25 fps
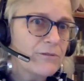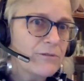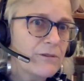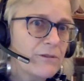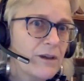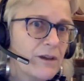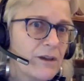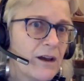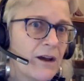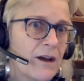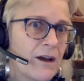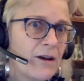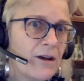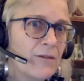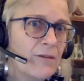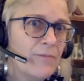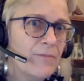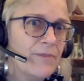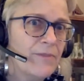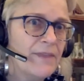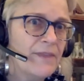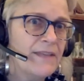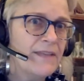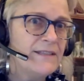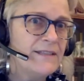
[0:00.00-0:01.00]
um,
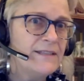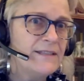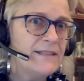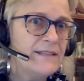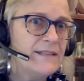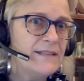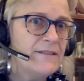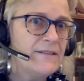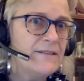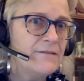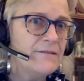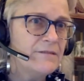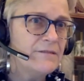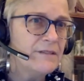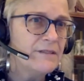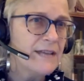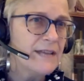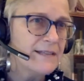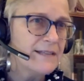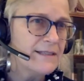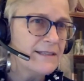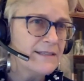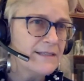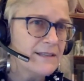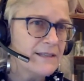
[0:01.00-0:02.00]
they didn't
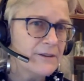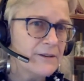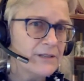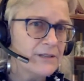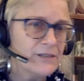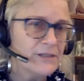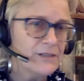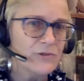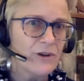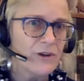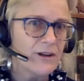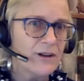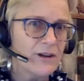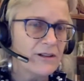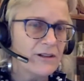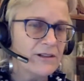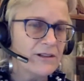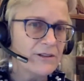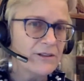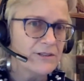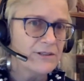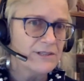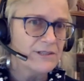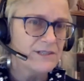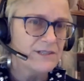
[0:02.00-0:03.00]
necessarily draw a clear
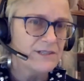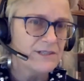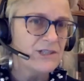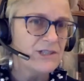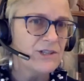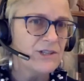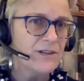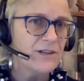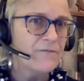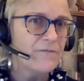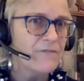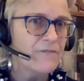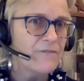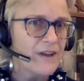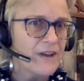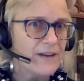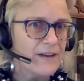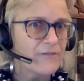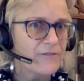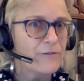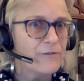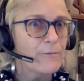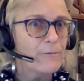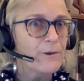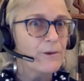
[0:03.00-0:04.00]
distinction. In fact,
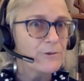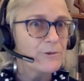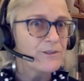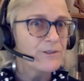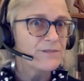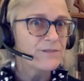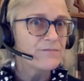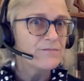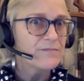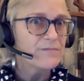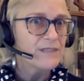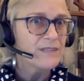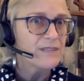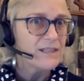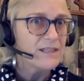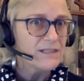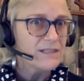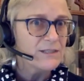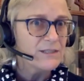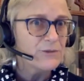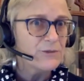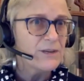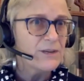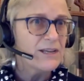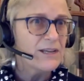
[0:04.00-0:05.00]
for most
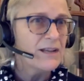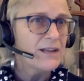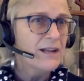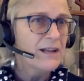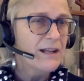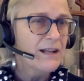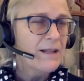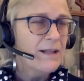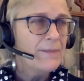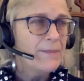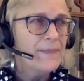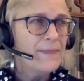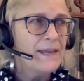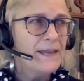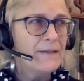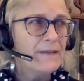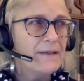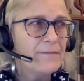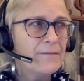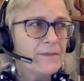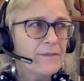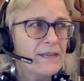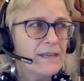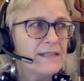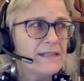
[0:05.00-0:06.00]
history,
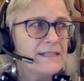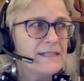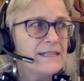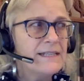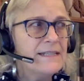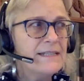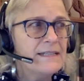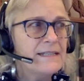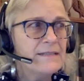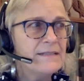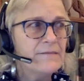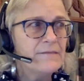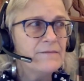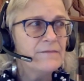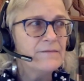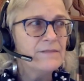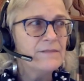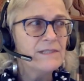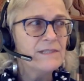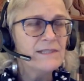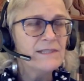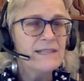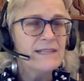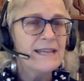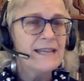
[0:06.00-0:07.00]
they, they didn't
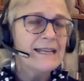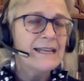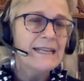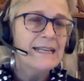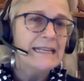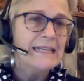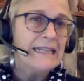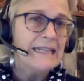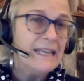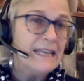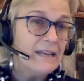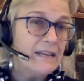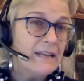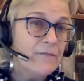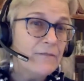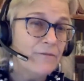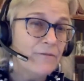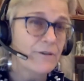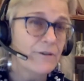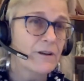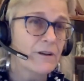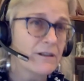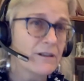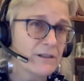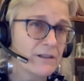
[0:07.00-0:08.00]
see any need for
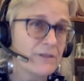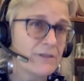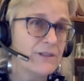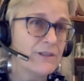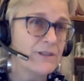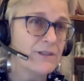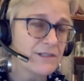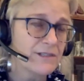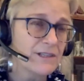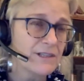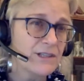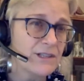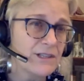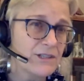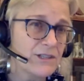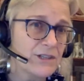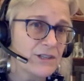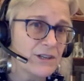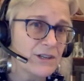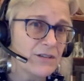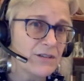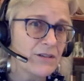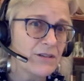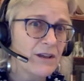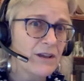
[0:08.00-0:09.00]
a clear
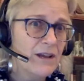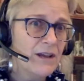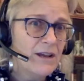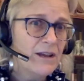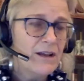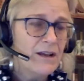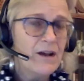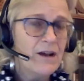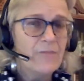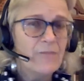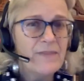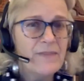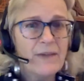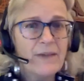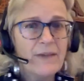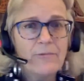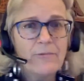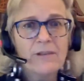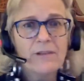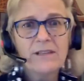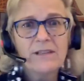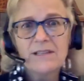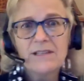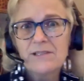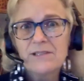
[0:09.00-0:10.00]
distinction. Um, that
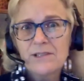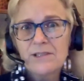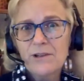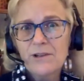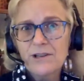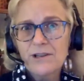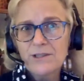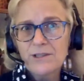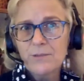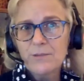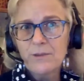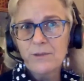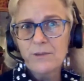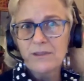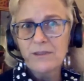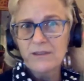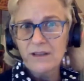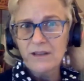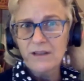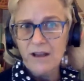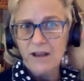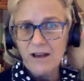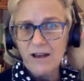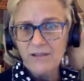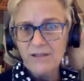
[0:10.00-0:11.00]
really starts with the
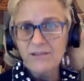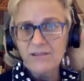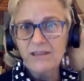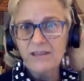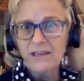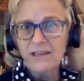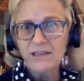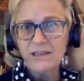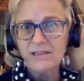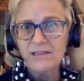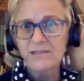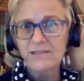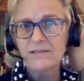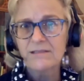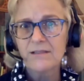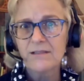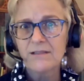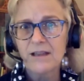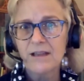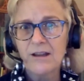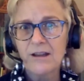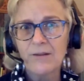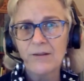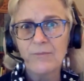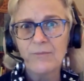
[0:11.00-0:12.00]
Gothics,
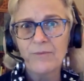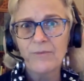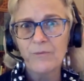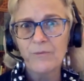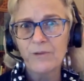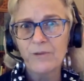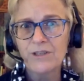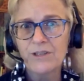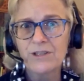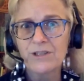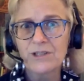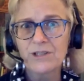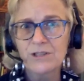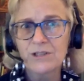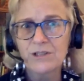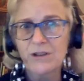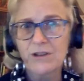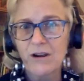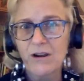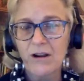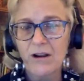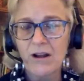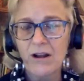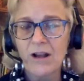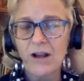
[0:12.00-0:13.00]
um, which, which,
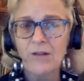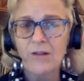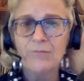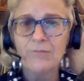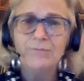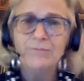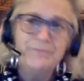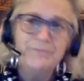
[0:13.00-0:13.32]
uh, um,